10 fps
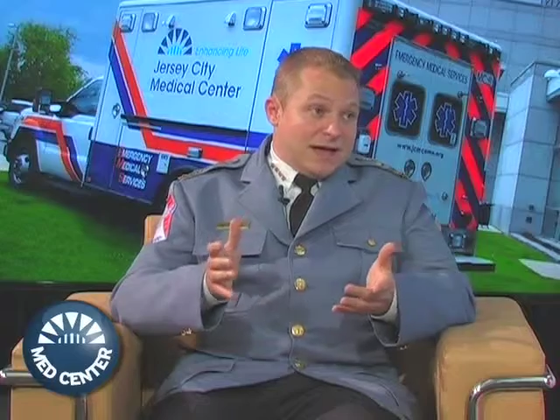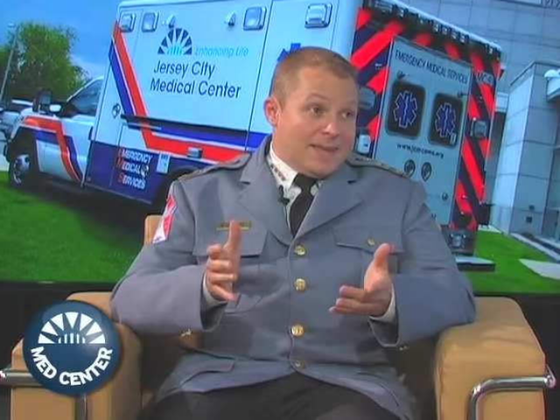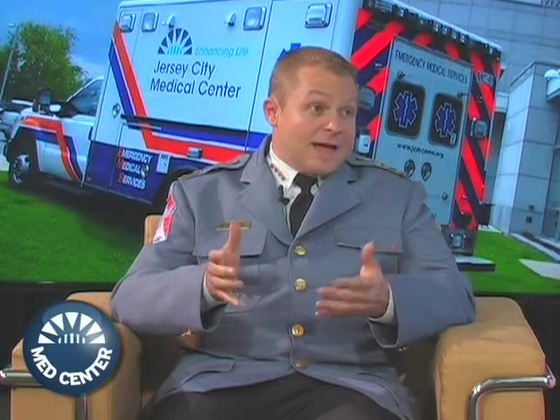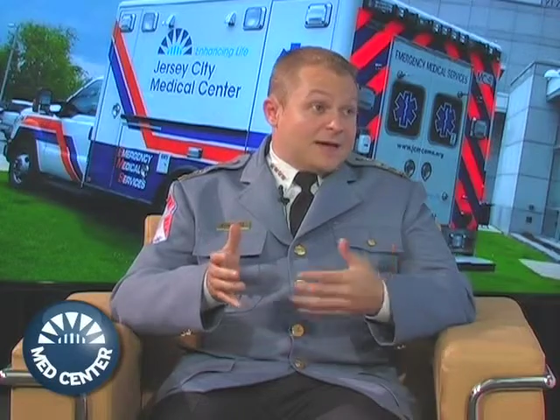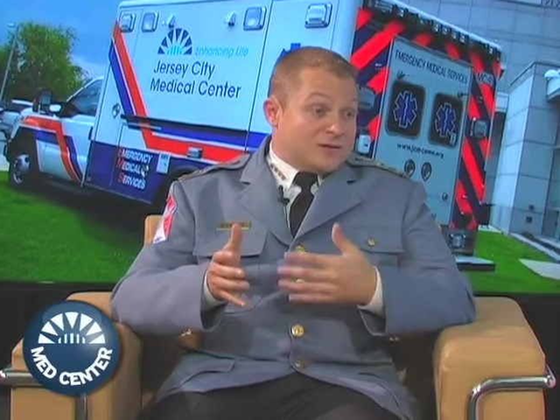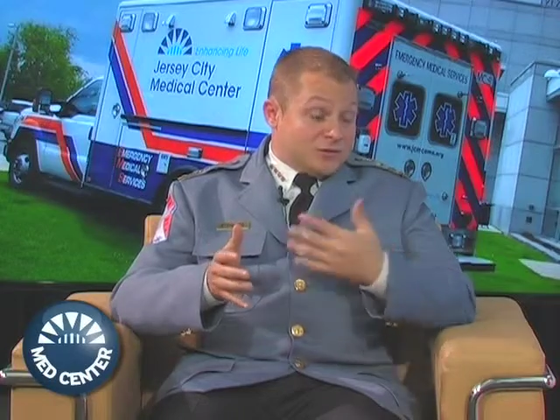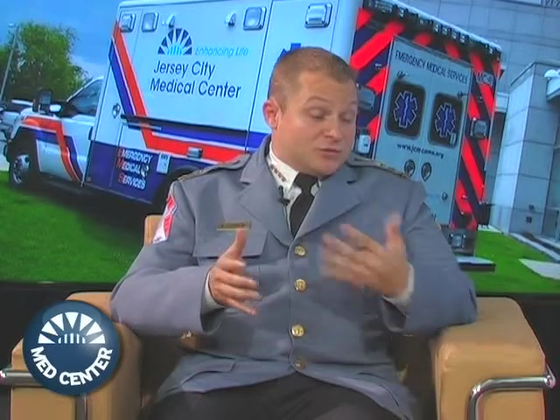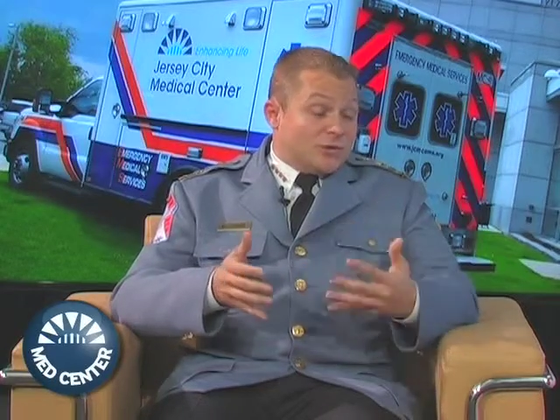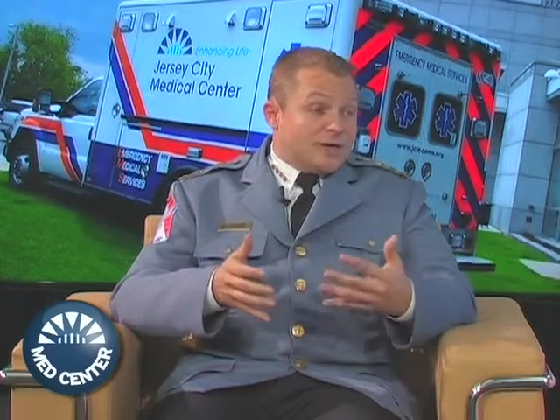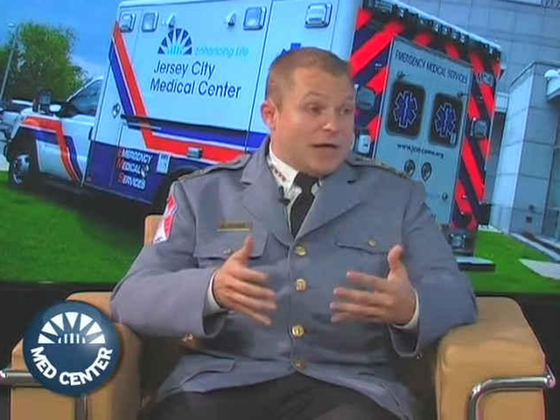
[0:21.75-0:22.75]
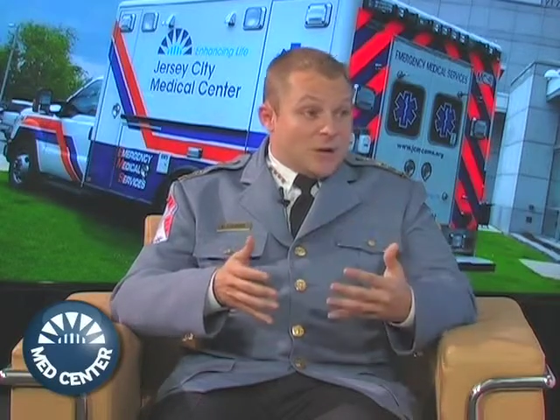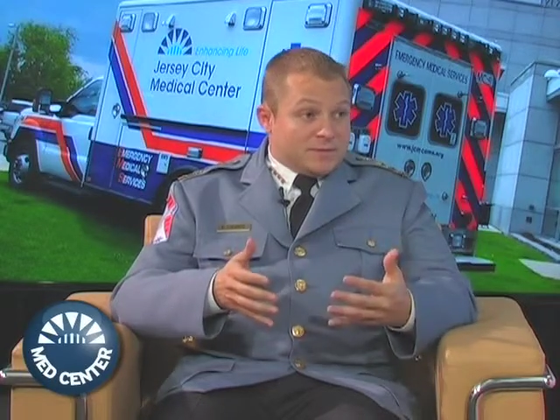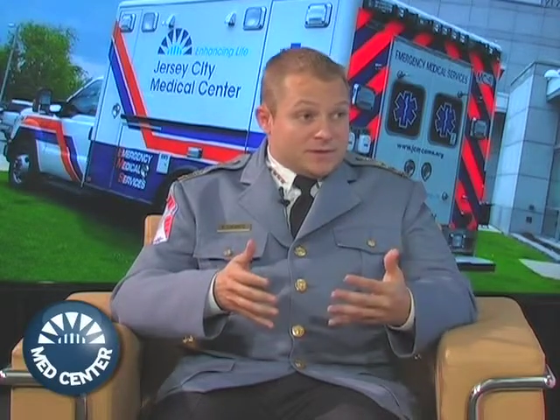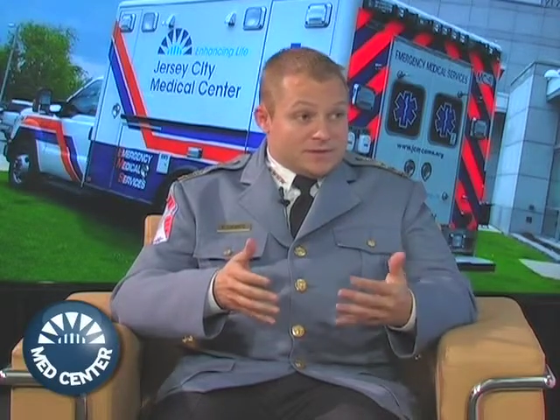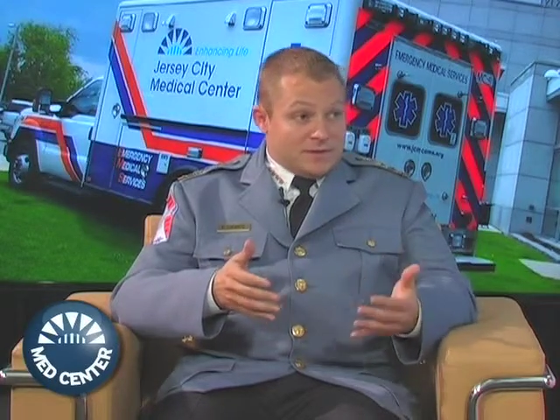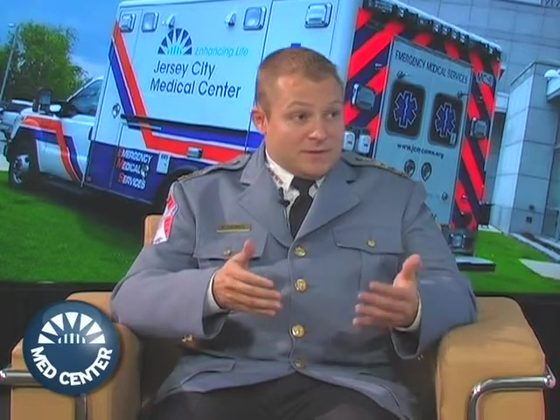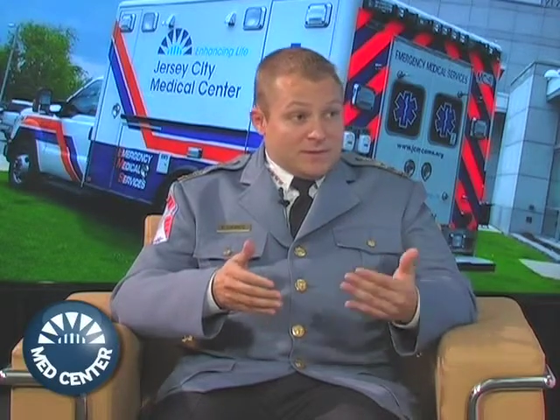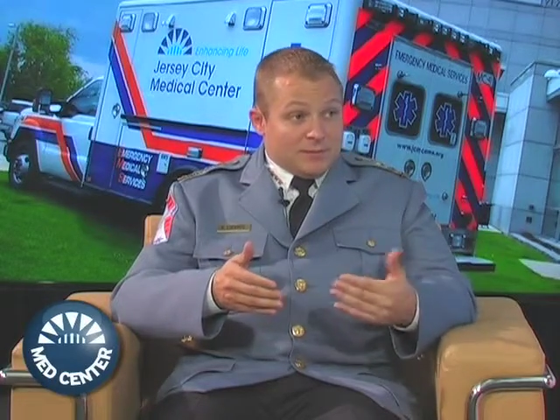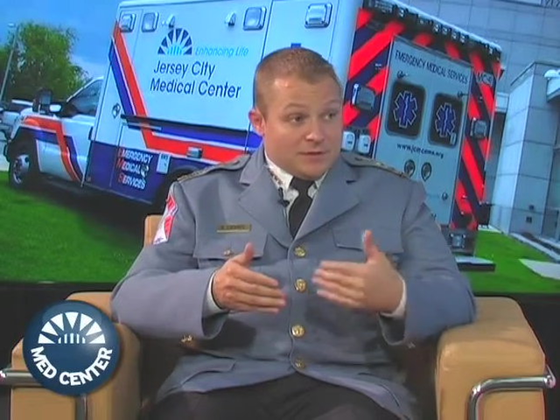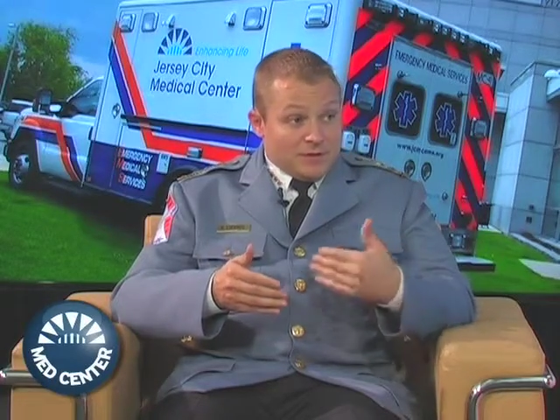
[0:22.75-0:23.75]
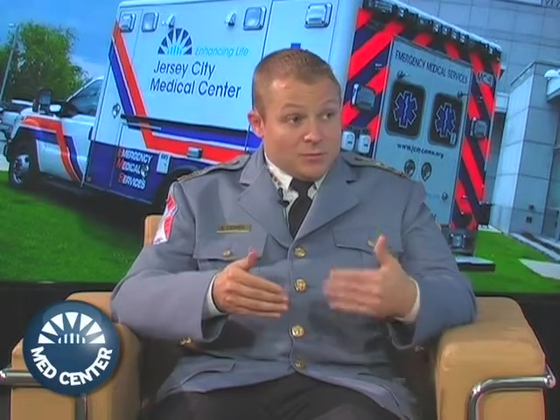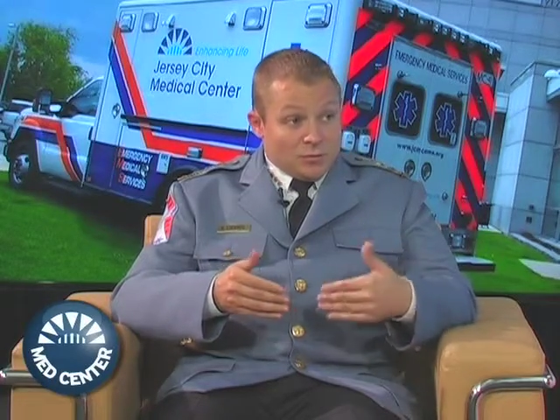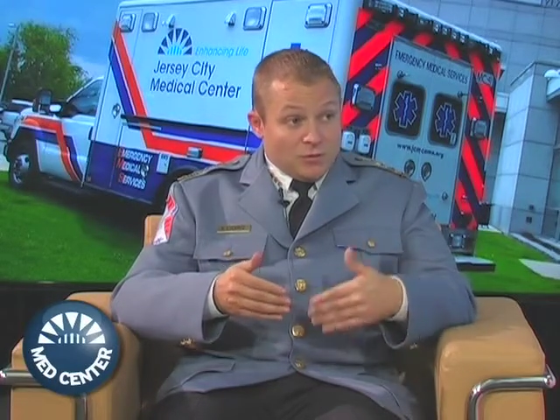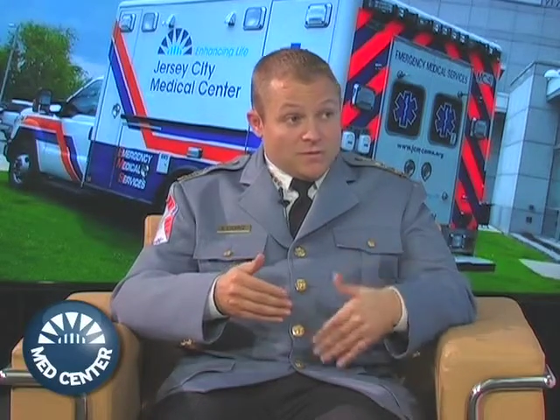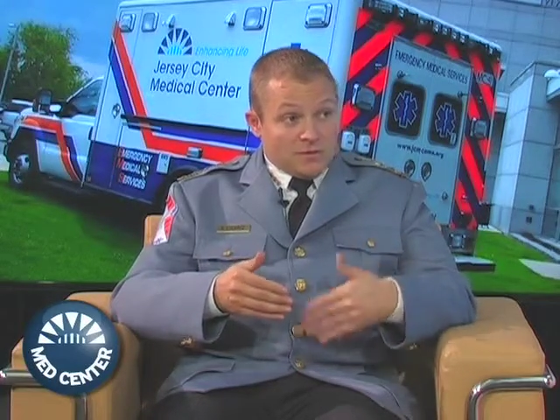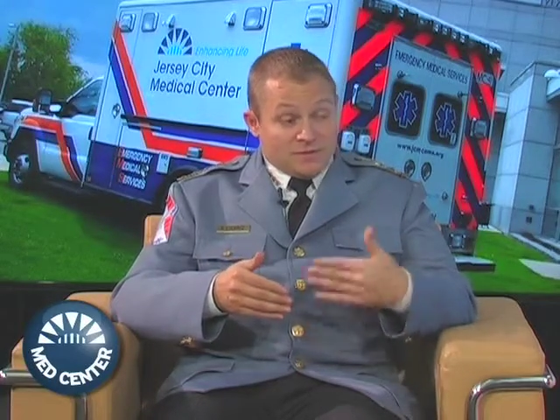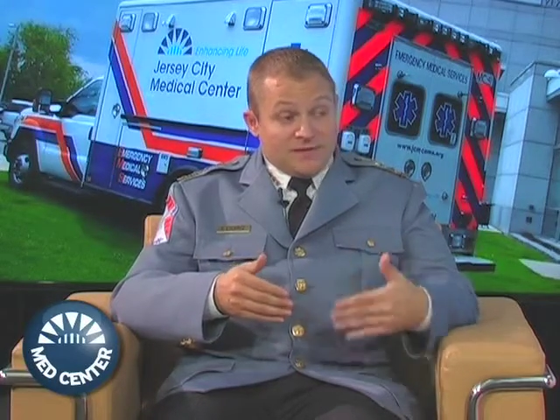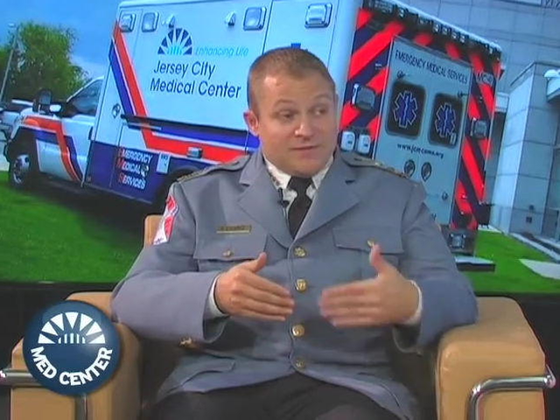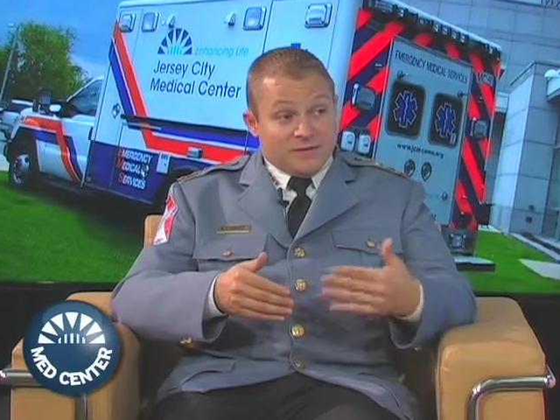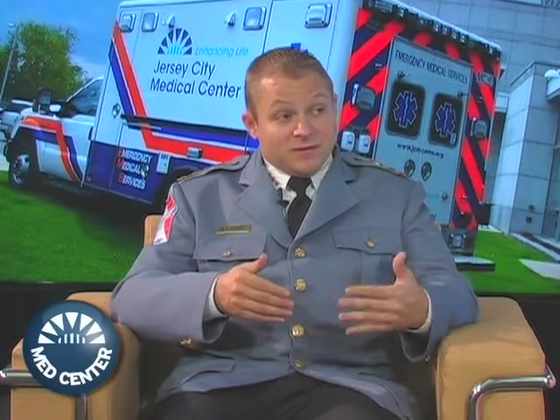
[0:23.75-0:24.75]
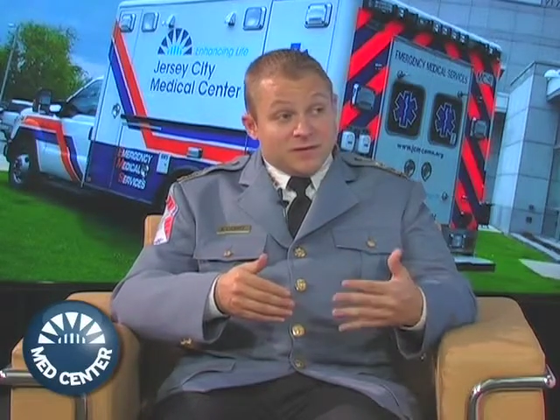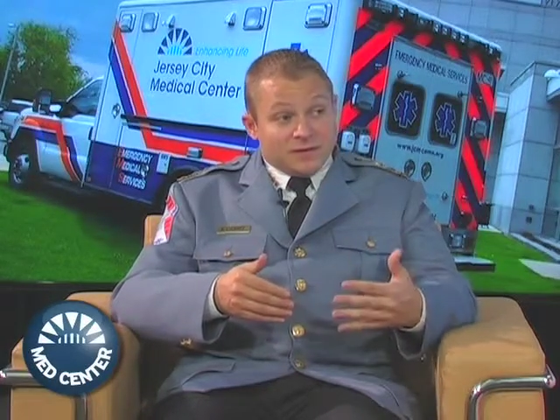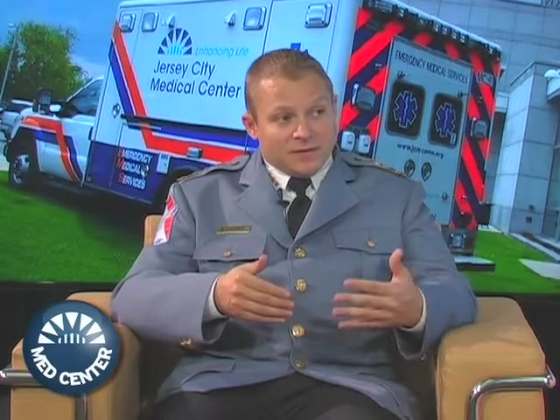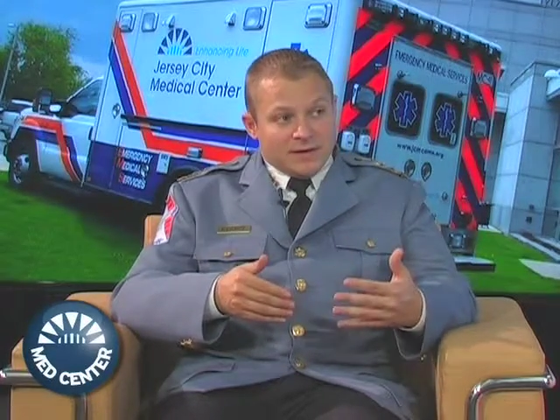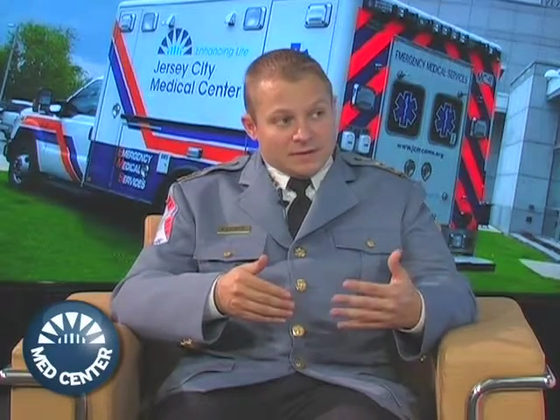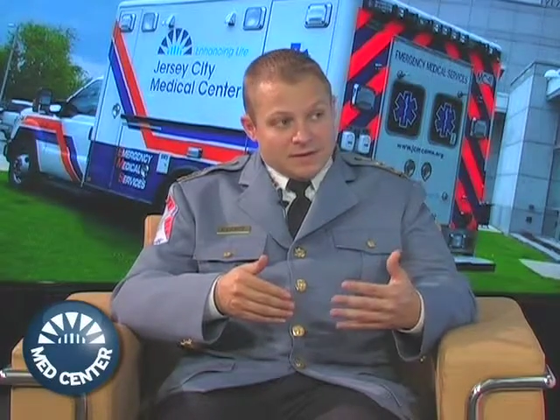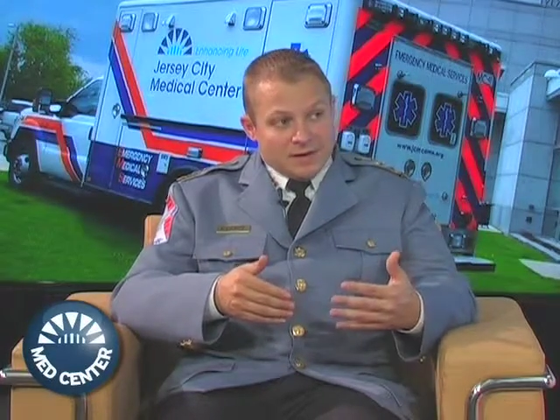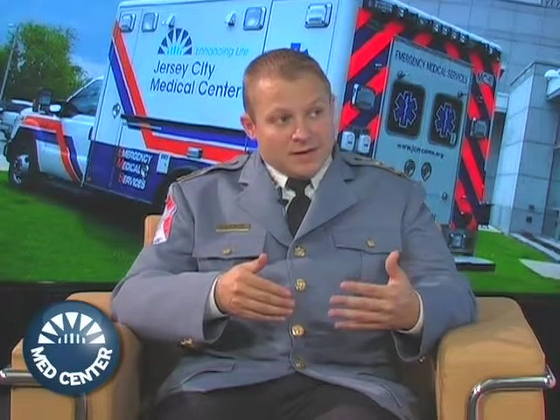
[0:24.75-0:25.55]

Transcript: And that has truly helped us to be able to improve our survivability rates.